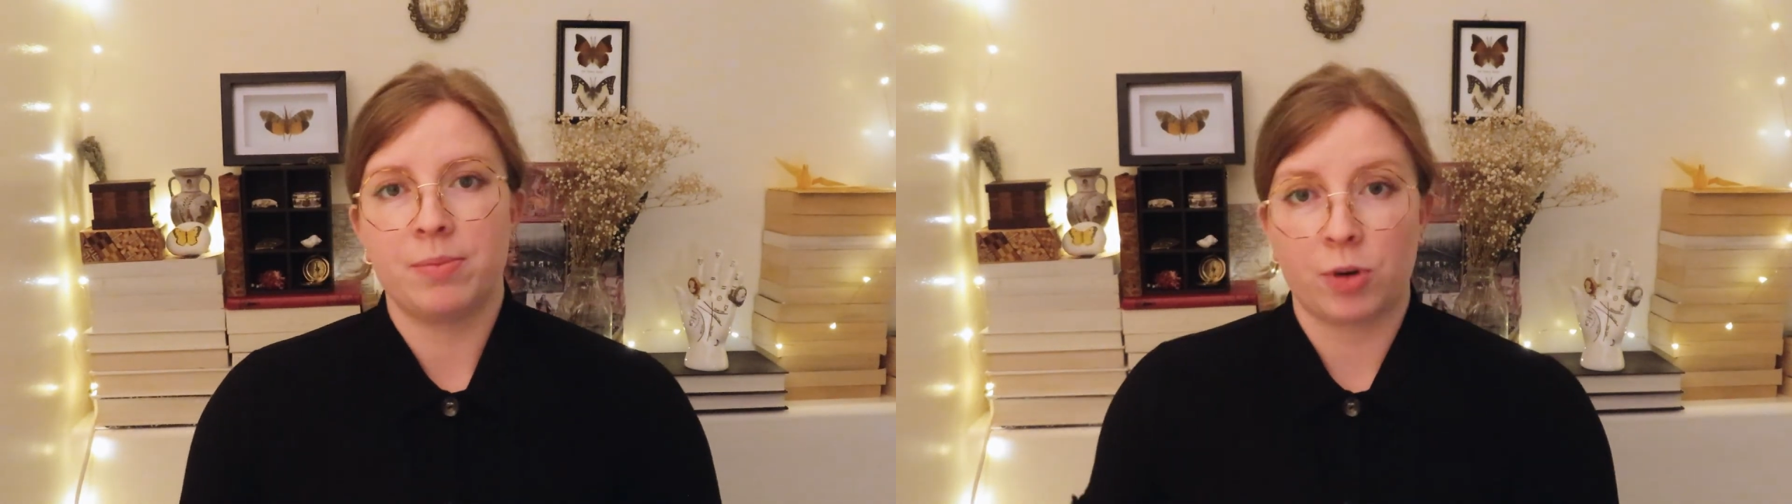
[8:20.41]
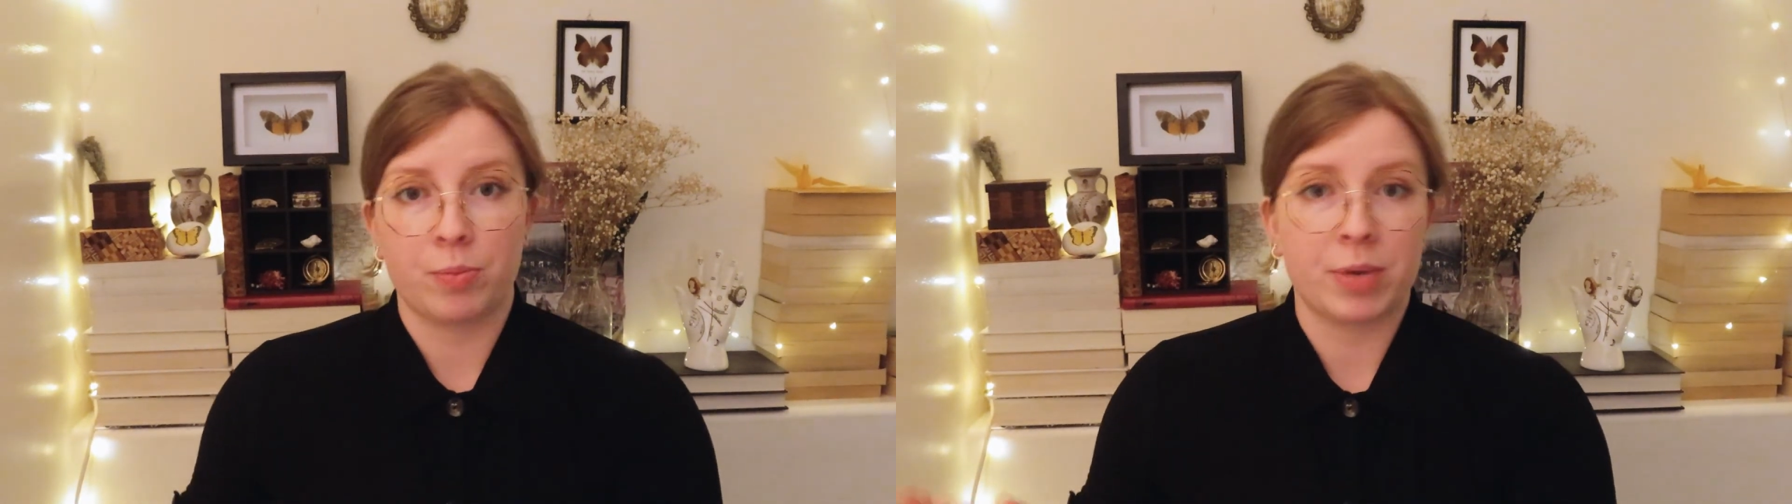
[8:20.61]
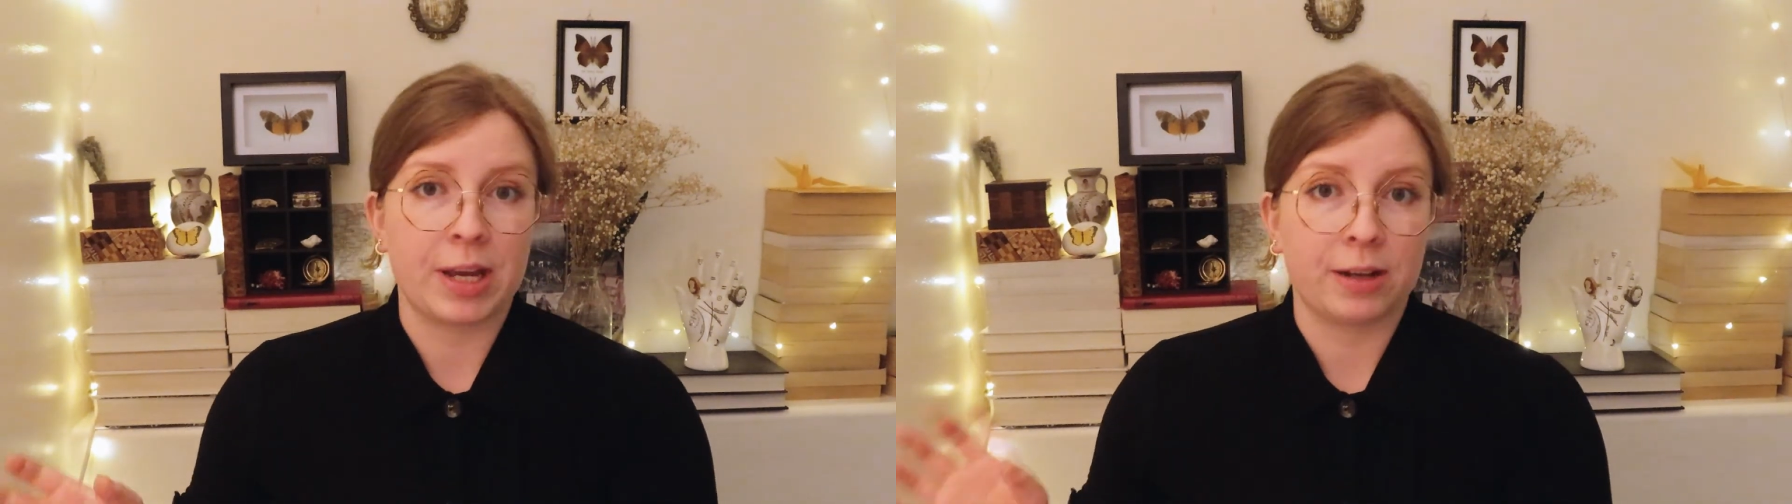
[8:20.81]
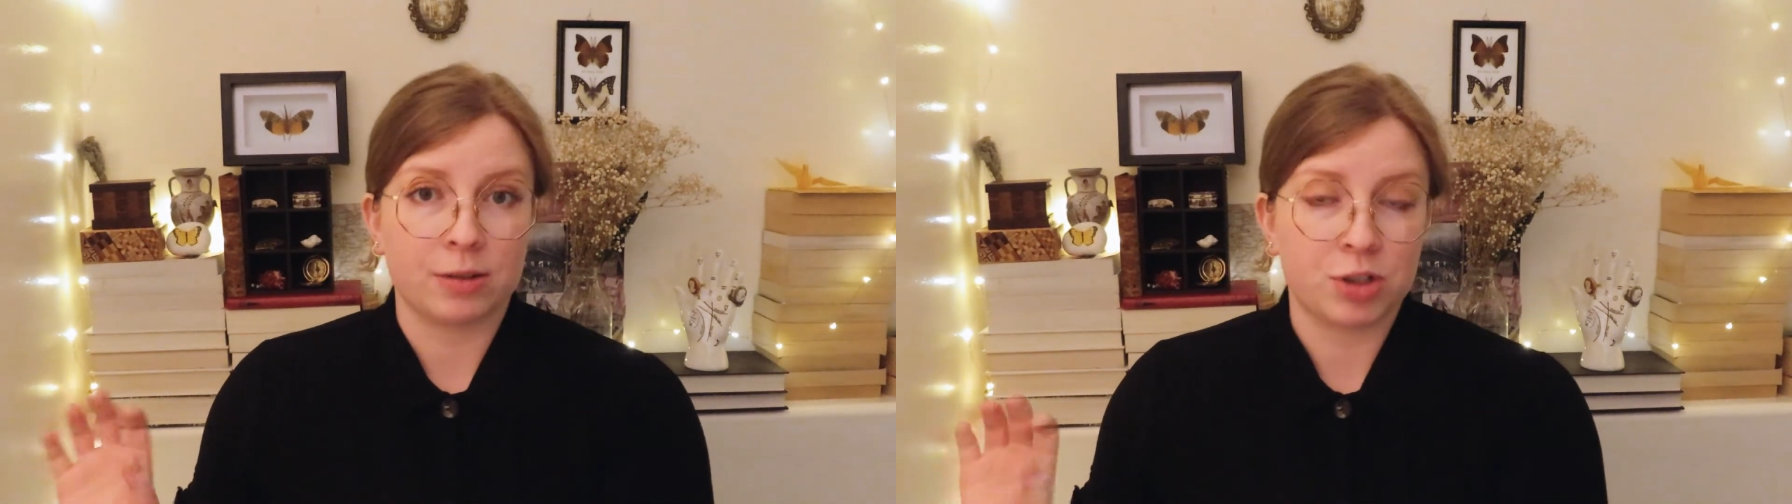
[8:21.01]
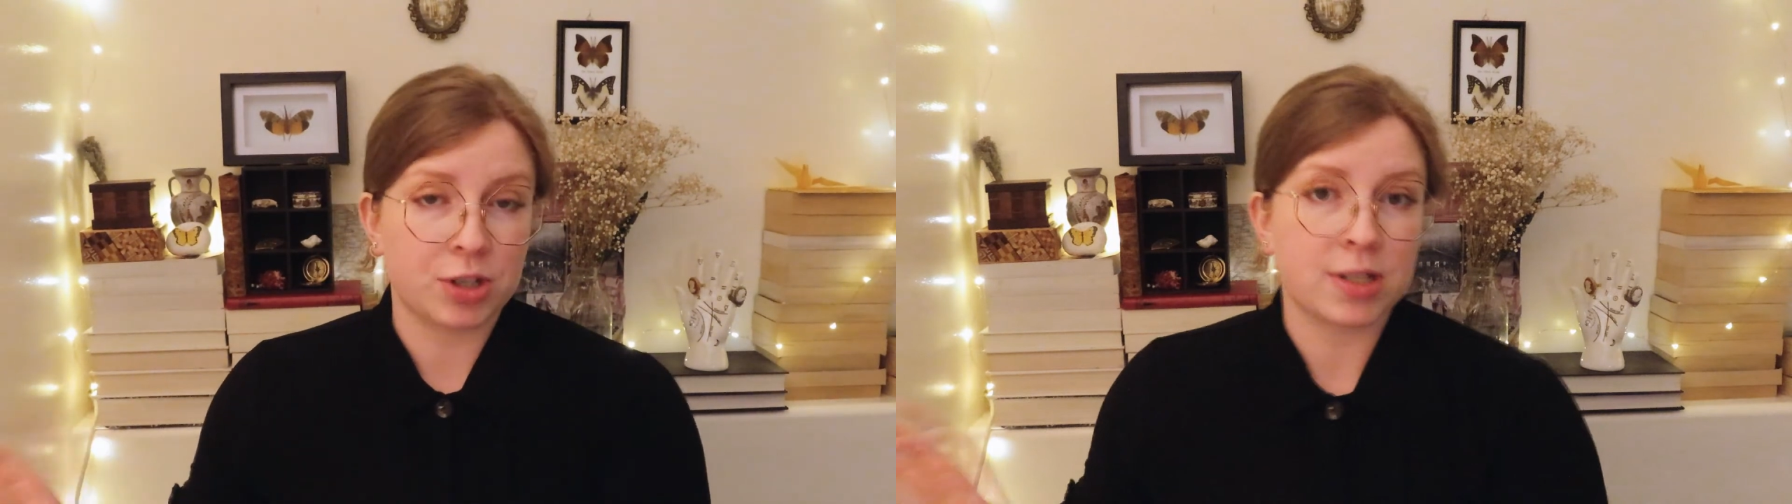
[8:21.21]
from
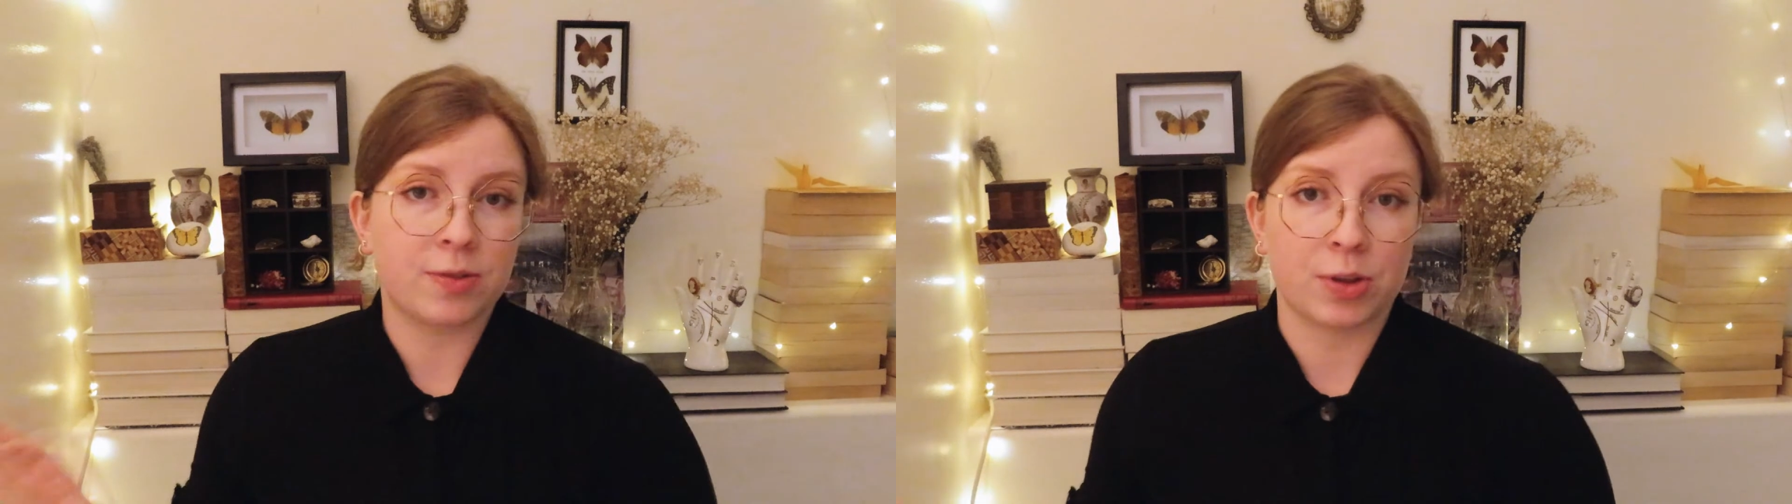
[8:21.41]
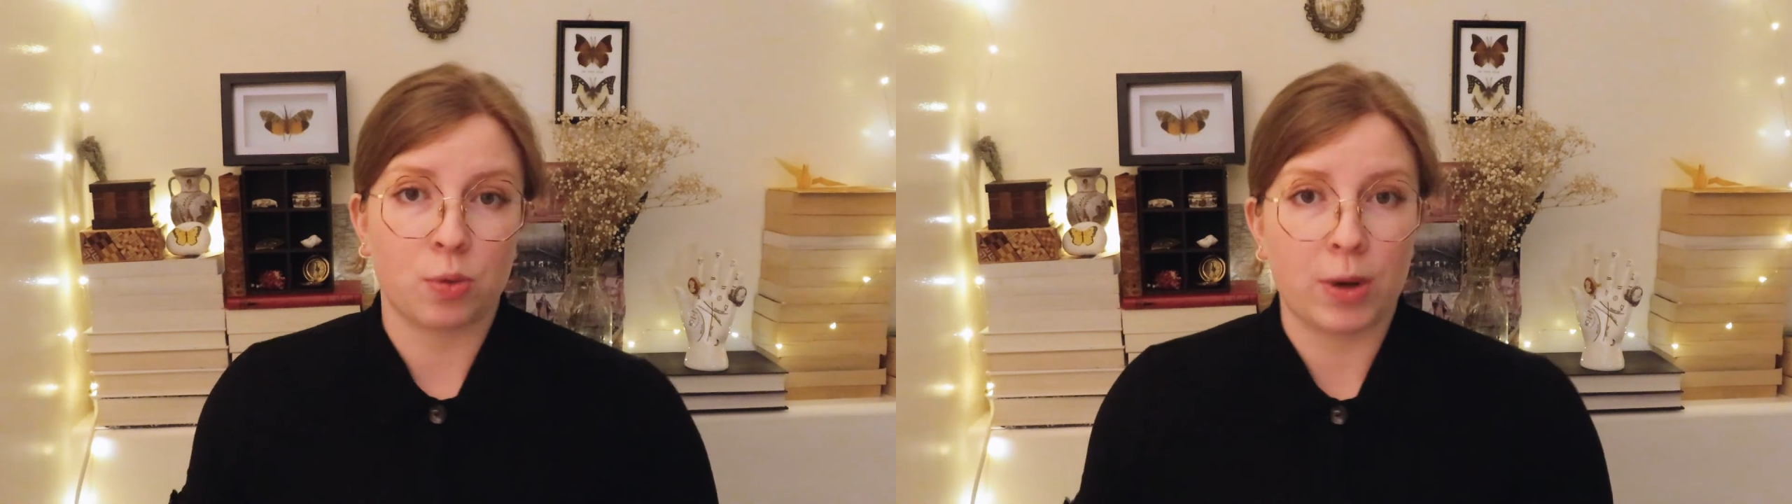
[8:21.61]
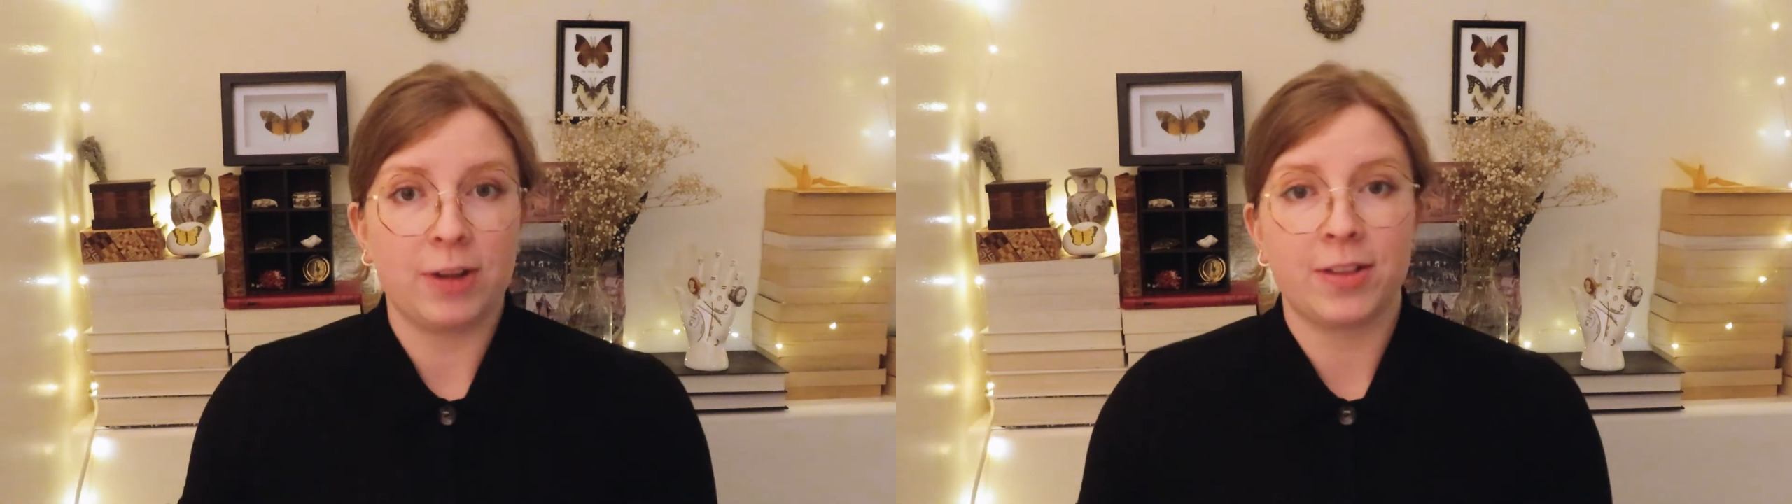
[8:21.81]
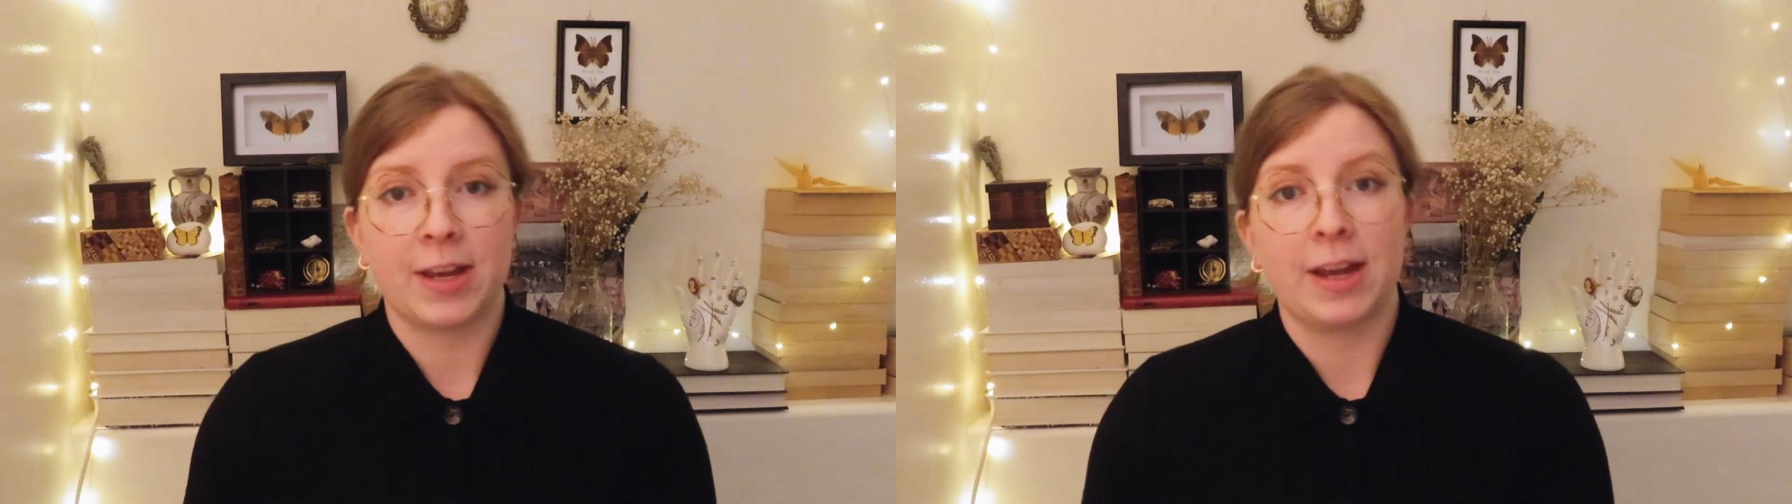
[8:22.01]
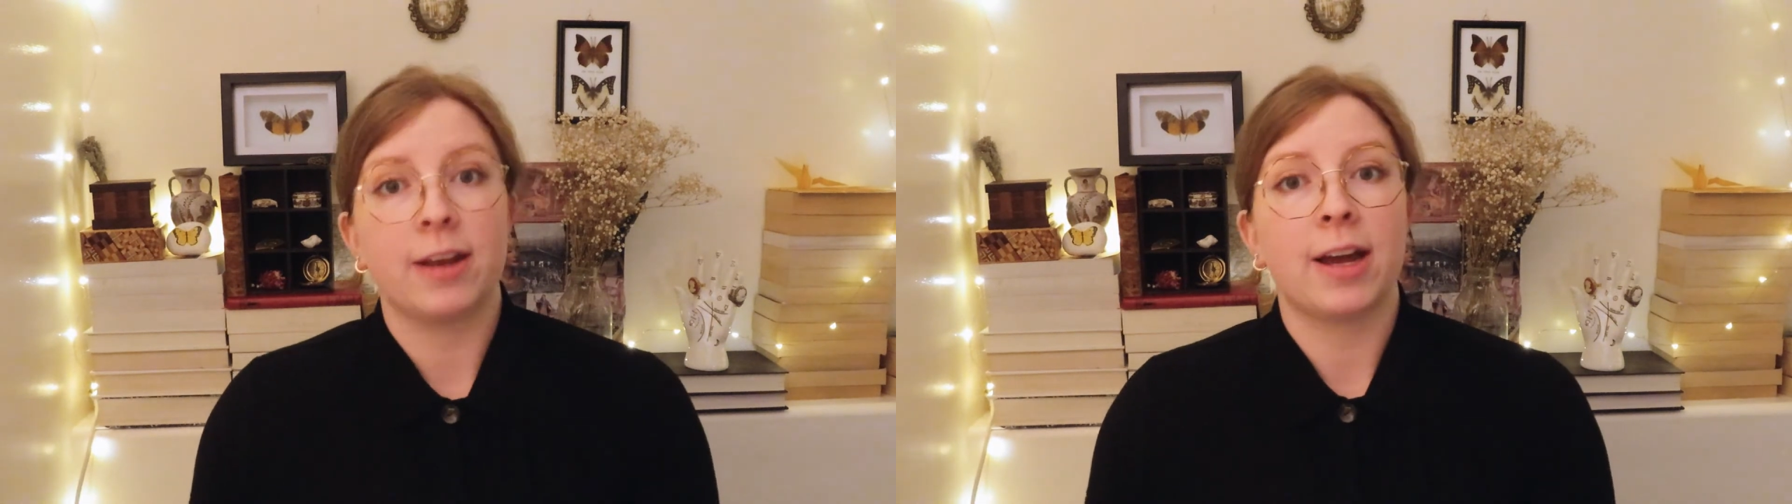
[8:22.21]
being just for the wealthy